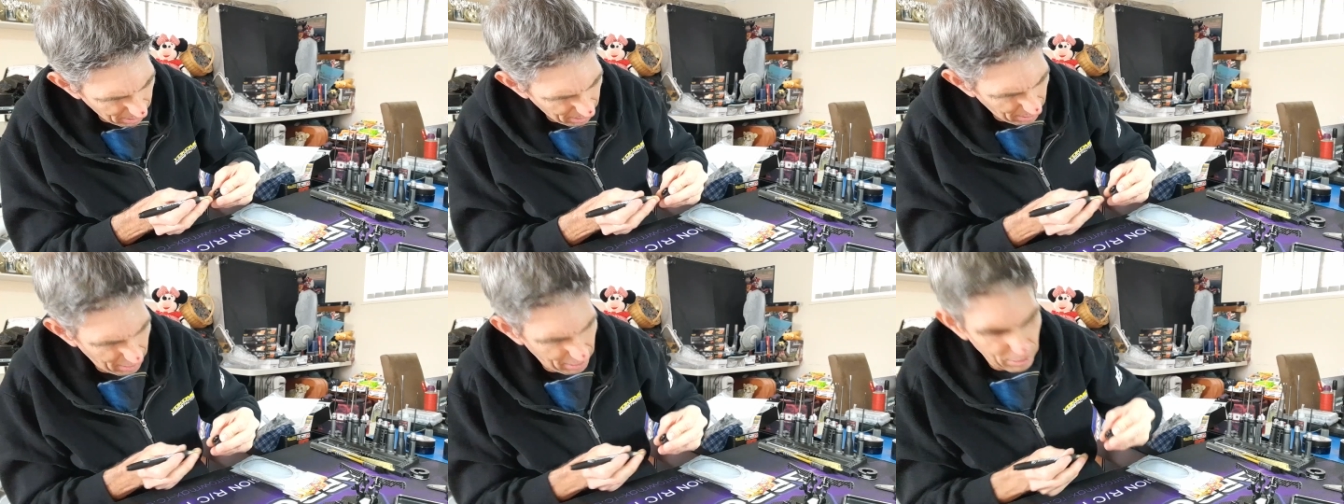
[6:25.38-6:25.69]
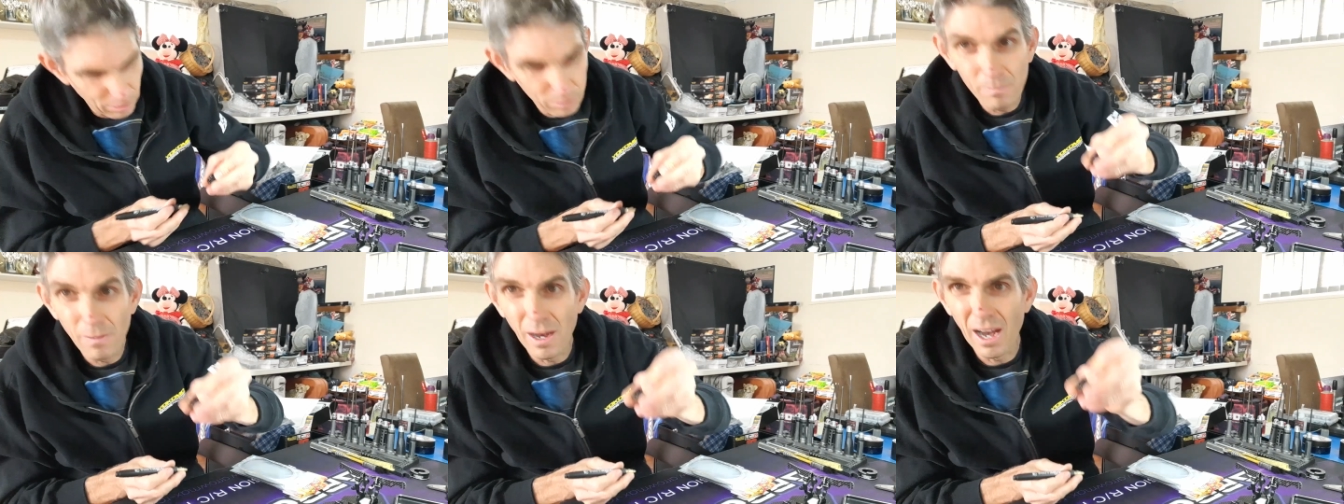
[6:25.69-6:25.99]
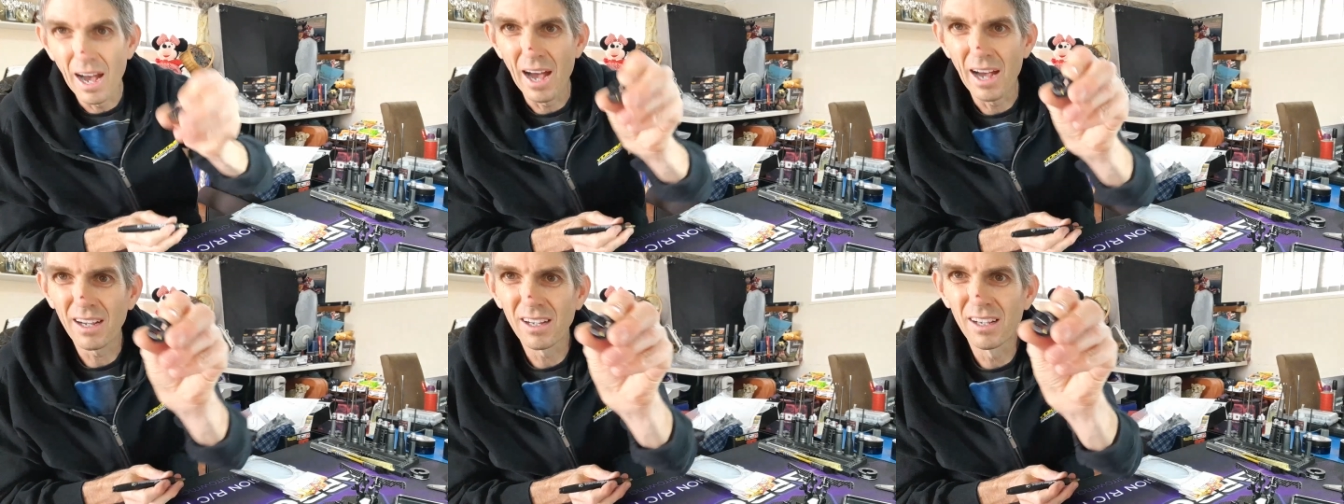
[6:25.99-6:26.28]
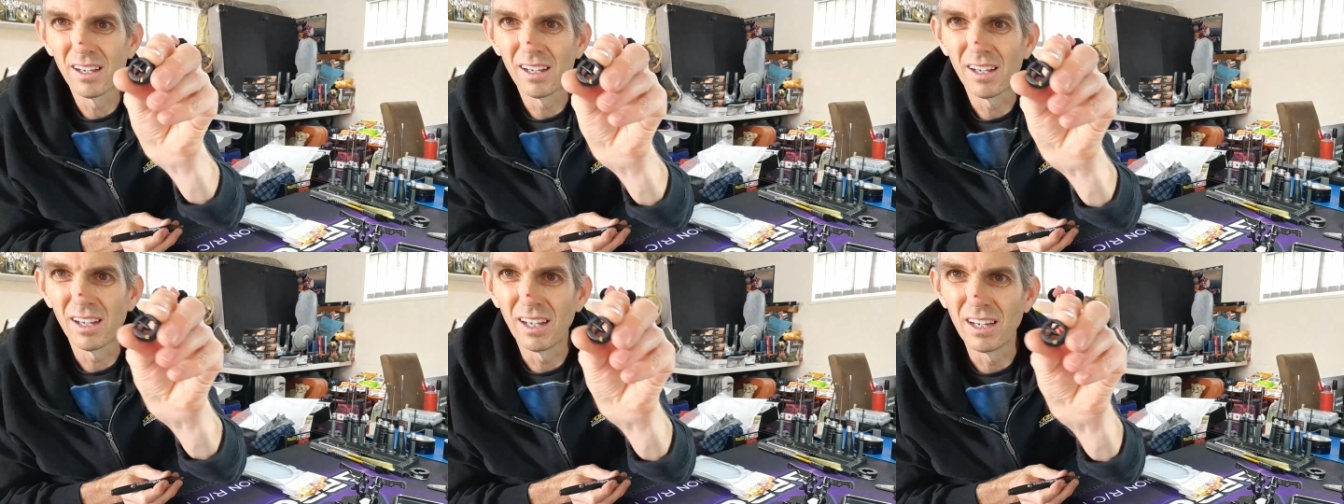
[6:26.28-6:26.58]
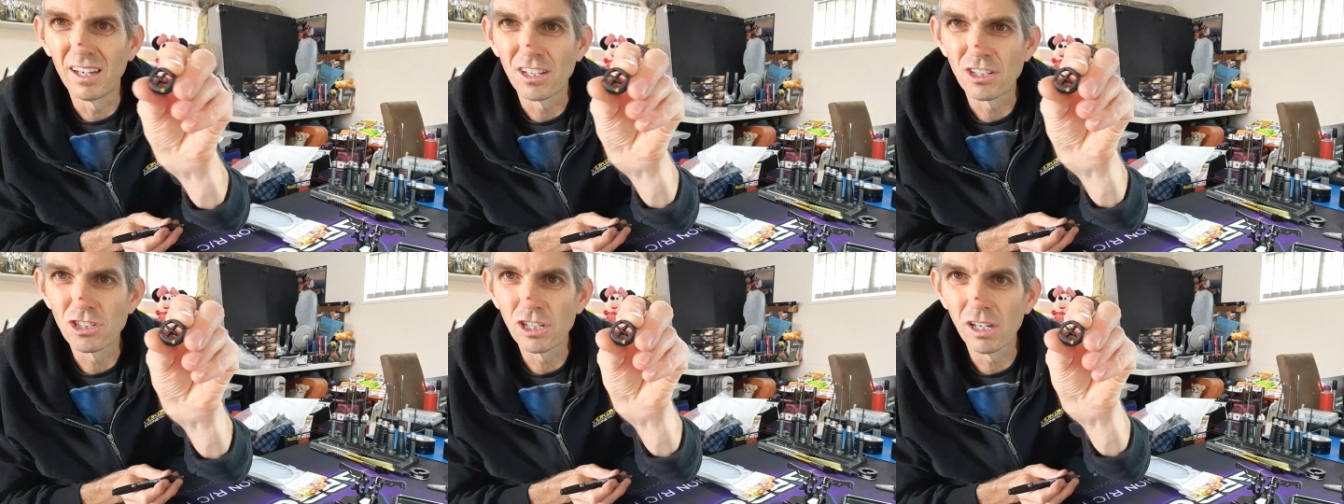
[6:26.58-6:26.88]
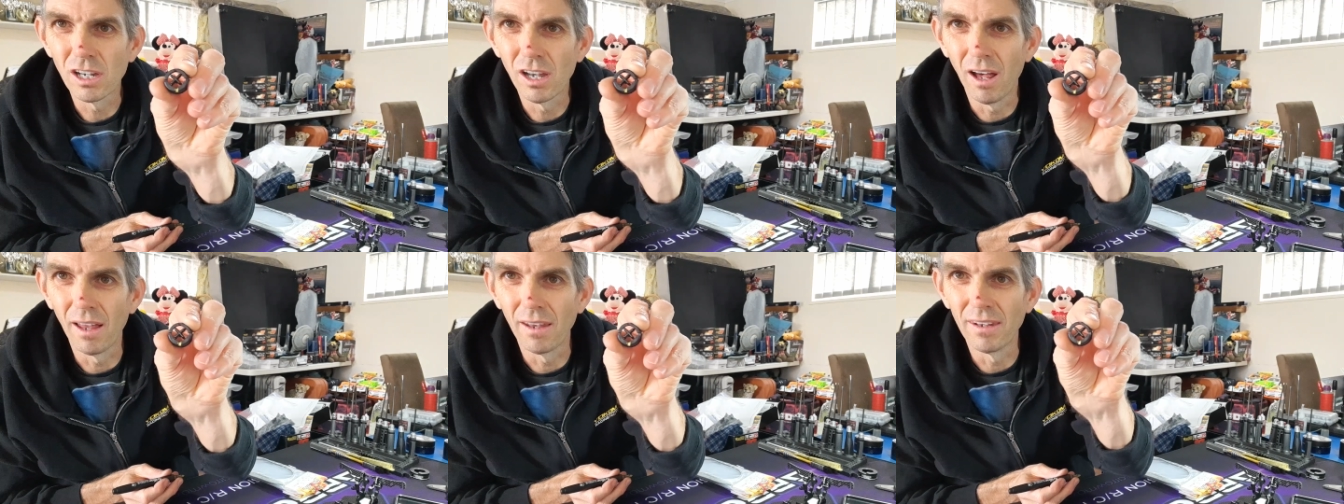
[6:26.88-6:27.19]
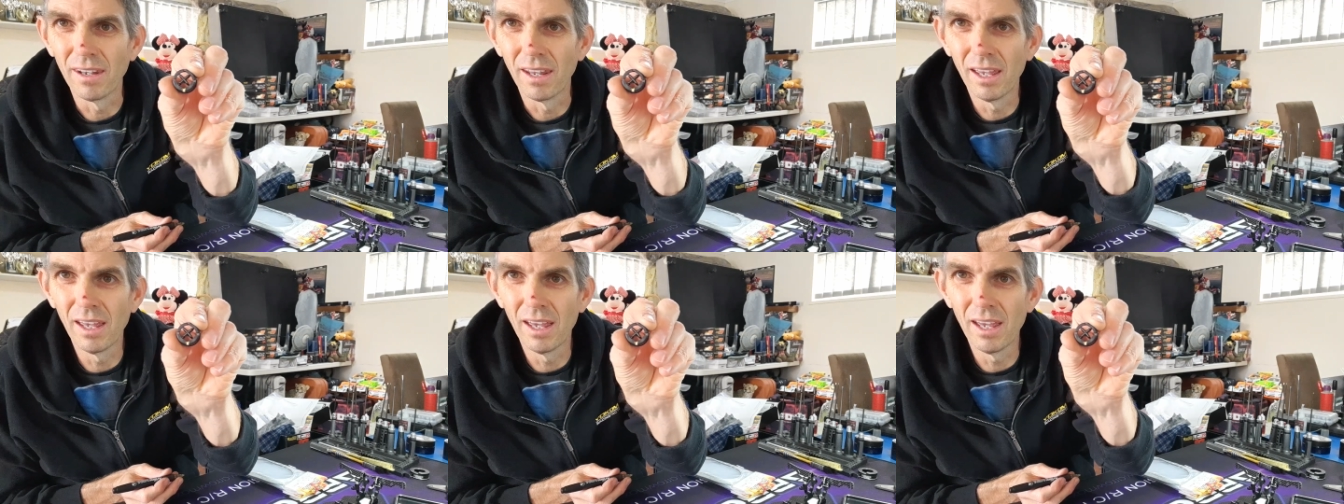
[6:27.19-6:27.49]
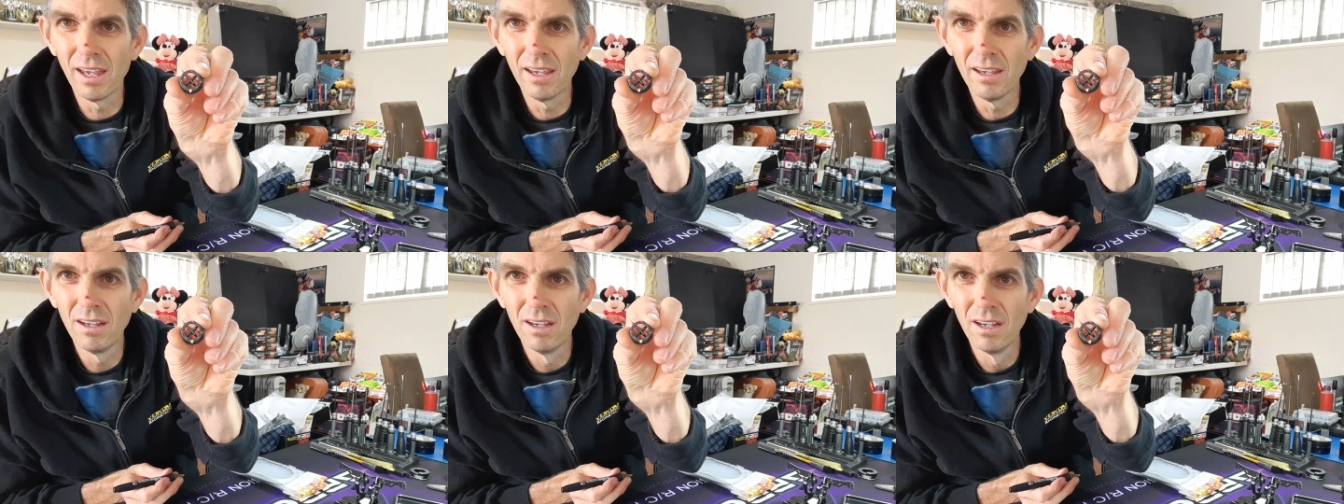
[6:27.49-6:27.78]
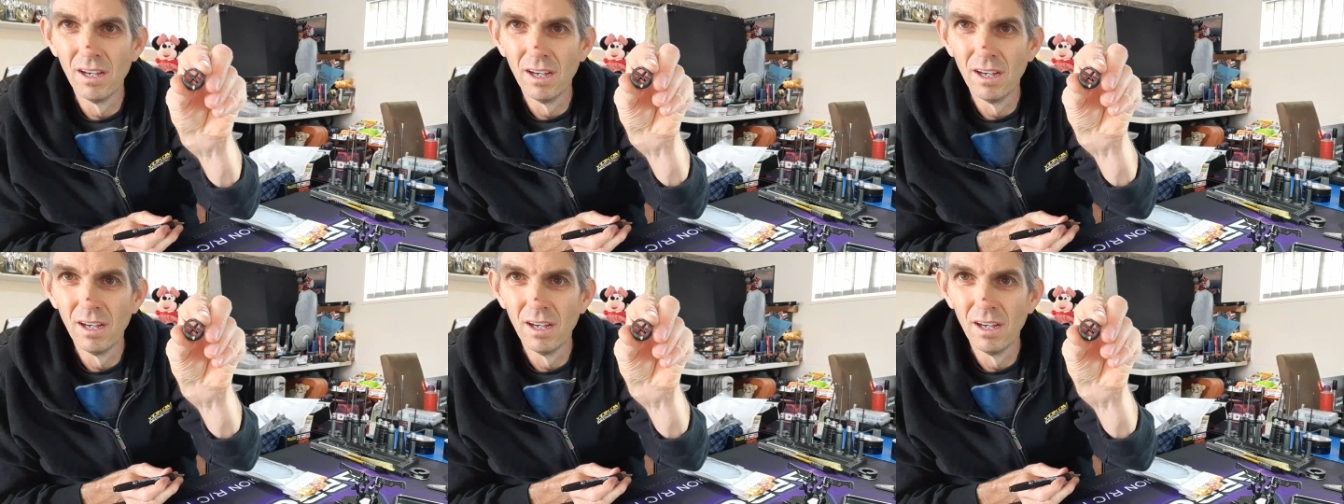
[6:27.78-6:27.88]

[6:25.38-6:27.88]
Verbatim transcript: I just mark in the slot there